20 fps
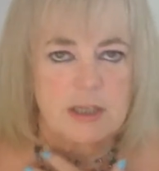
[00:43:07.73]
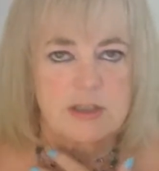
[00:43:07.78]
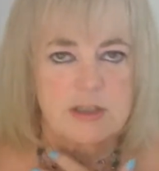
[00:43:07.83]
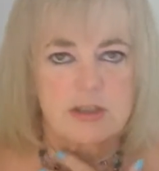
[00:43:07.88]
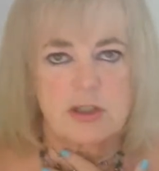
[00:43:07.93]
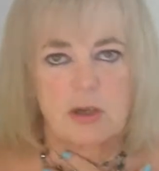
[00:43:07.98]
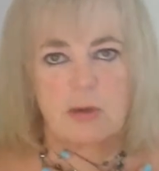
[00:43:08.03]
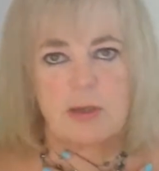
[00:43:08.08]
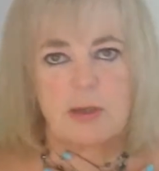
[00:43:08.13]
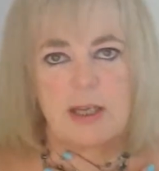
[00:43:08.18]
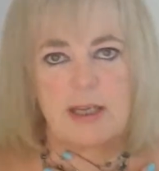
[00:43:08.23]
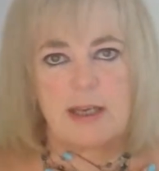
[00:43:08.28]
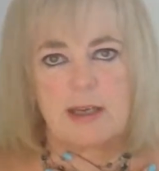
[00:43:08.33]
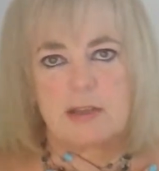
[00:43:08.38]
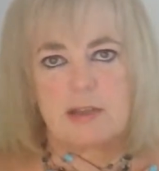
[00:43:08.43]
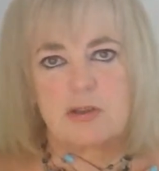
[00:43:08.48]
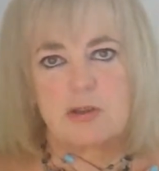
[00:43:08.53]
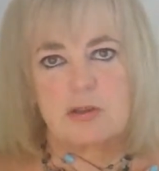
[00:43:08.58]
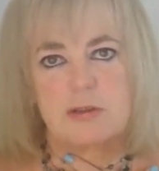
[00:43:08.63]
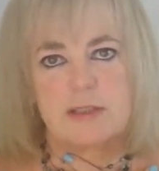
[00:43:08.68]
So he
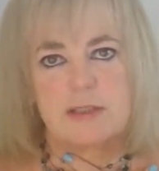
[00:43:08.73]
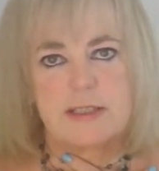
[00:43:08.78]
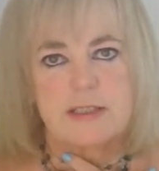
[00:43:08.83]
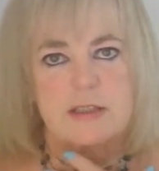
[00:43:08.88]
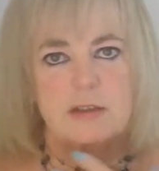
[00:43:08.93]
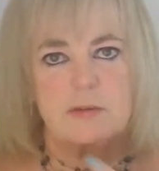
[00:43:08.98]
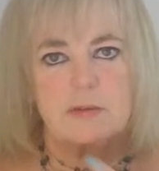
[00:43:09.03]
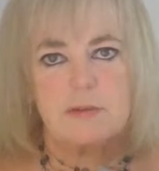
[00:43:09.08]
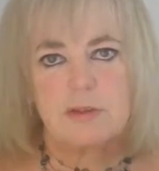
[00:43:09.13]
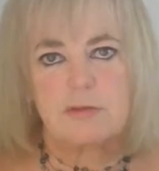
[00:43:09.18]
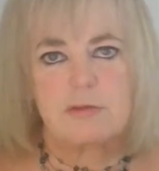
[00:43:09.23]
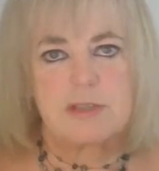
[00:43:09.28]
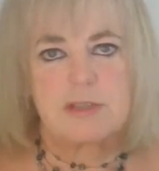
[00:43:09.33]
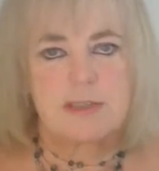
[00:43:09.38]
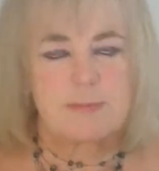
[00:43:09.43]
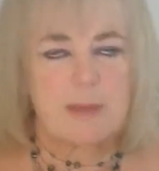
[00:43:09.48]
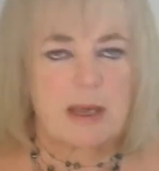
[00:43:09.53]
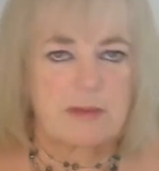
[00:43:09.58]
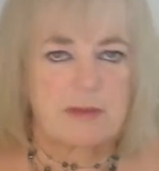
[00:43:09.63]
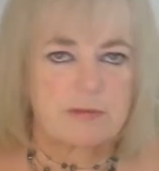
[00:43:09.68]
had all this love and
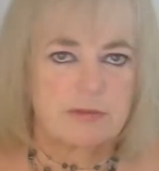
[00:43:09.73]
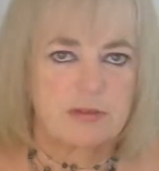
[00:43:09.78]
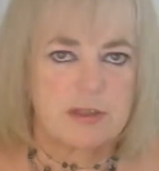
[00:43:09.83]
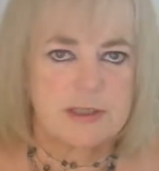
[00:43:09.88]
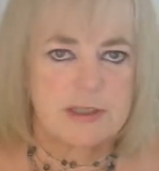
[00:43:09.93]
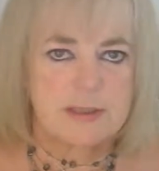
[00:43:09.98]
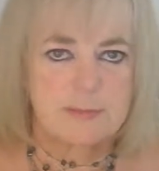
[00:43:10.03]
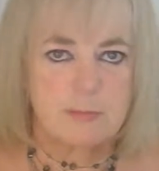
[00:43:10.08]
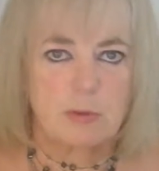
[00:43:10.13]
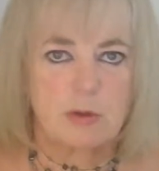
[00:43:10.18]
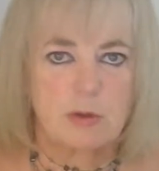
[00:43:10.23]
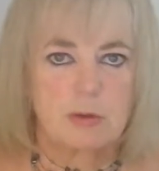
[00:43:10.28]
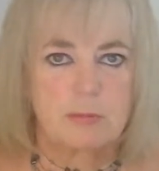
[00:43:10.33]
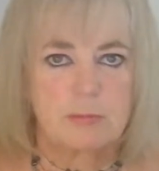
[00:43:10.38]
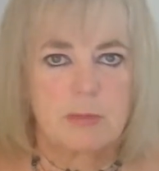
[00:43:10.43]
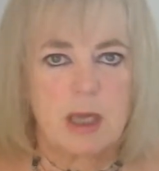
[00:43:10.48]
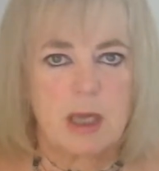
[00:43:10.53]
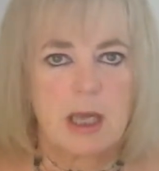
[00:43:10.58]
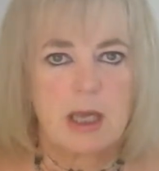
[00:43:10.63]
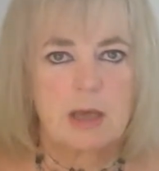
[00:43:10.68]
respect for his
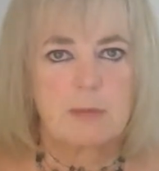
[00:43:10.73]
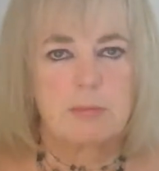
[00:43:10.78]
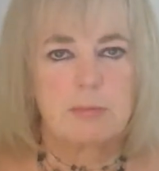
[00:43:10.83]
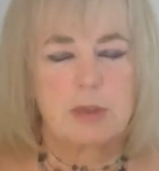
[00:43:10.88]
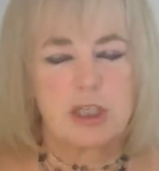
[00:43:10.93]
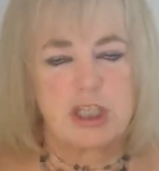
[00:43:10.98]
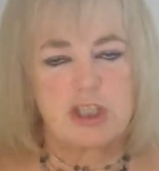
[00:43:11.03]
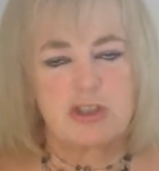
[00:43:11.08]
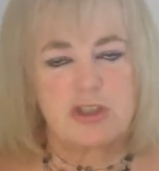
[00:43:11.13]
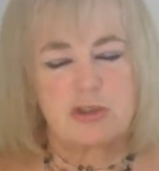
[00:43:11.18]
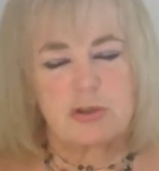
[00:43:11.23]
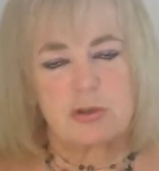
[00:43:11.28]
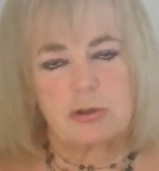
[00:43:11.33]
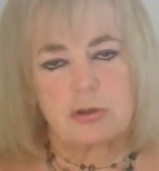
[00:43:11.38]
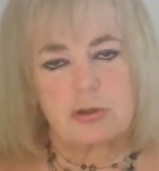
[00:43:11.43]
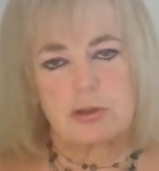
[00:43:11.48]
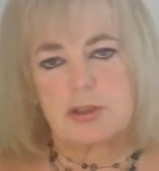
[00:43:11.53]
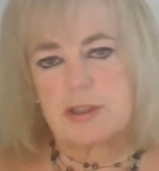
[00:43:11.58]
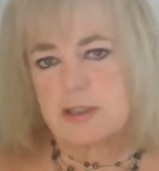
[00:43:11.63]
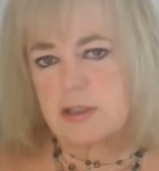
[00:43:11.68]
mum, but he
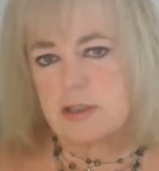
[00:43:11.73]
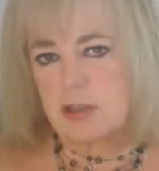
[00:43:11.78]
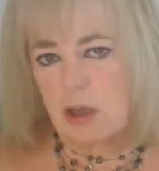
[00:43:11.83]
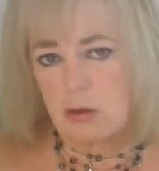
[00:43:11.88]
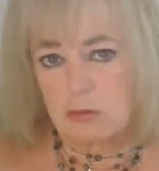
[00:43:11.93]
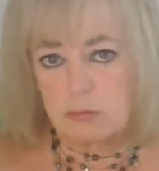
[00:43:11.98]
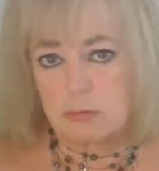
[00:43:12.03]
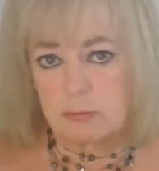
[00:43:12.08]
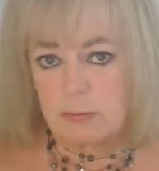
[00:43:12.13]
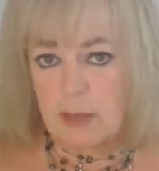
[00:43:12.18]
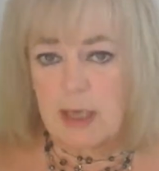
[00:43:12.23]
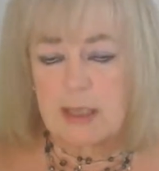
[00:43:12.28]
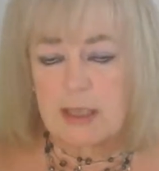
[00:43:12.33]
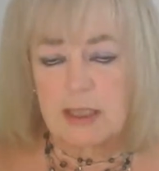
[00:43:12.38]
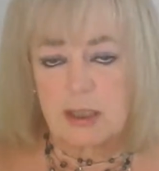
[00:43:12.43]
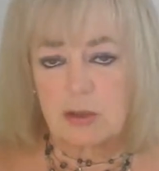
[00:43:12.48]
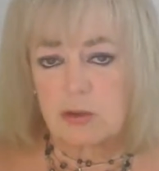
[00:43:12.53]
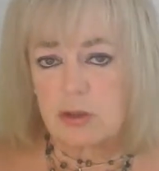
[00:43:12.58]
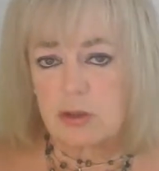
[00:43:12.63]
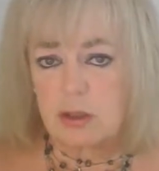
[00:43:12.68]
took so
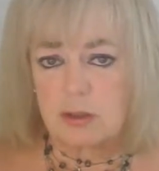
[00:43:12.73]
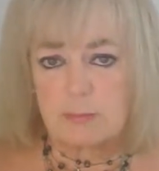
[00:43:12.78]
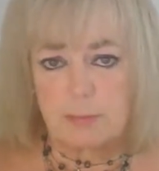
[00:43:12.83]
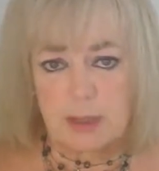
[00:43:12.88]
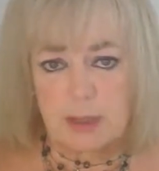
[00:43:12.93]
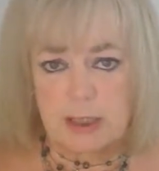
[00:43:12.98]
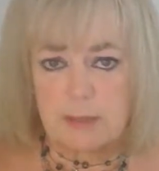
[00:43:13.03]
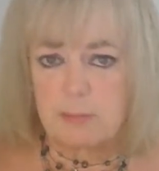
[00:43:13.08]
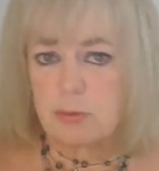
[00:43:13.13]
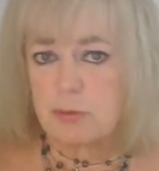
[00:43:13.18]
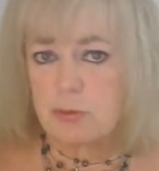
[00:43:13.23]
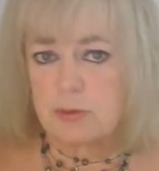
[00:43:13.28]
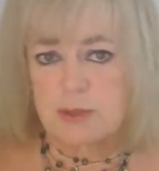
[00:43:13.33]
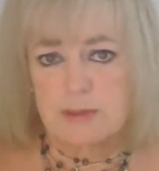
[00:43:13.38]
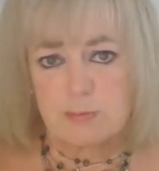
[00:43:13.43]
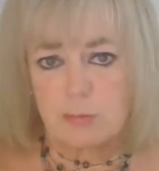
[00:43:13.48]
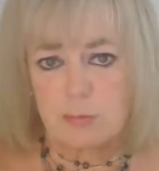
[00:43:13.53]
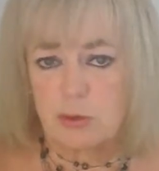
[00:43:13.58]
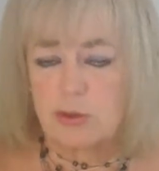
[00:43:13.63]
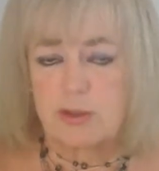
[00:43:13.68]
many other
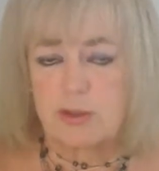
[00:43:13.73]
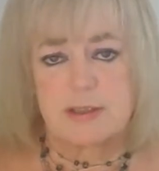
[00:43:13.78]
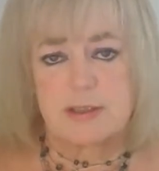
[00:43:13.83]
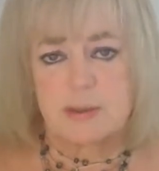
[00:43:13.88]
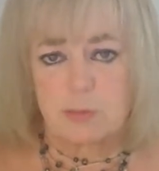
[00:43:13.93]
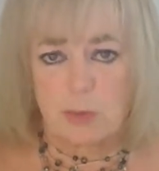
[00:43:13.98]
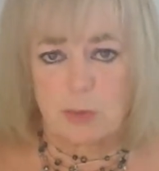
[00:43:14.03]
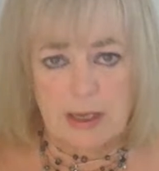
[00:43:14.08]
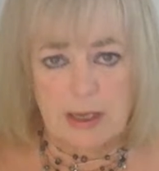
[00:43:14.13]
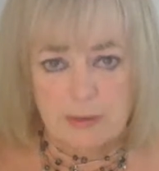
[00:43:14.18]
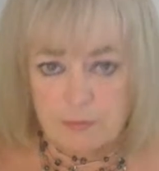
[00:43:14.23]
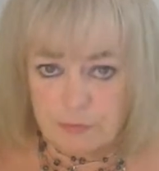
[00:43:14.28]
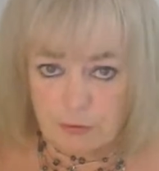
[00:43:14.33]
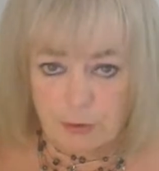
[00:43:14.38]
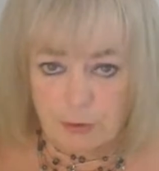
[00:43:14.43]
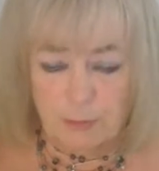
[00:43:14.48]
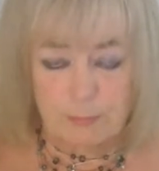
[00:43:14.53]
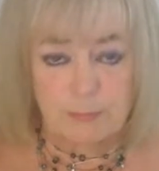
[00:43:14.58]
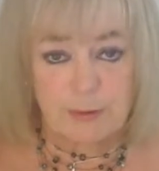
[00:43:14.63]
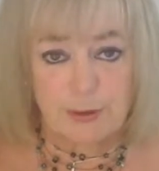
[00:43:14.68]
people's mothers away
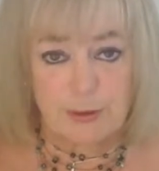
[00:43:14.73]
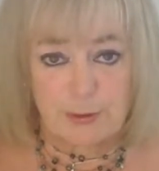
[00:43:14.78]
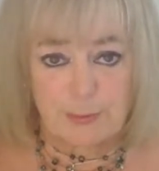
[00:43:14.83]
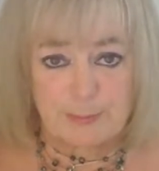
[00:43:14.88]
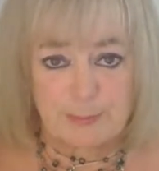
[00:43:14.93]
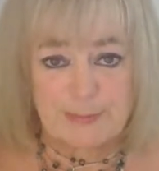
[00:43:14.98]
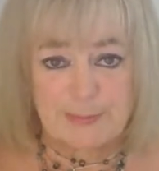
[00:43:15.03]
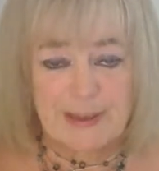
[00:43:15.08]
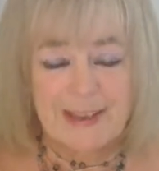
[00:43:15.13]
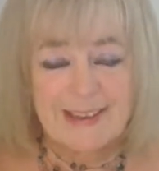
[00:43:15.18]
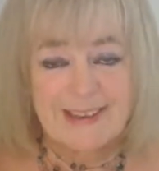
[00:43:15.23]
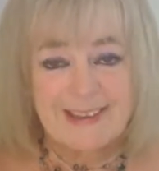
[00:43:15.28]
from them.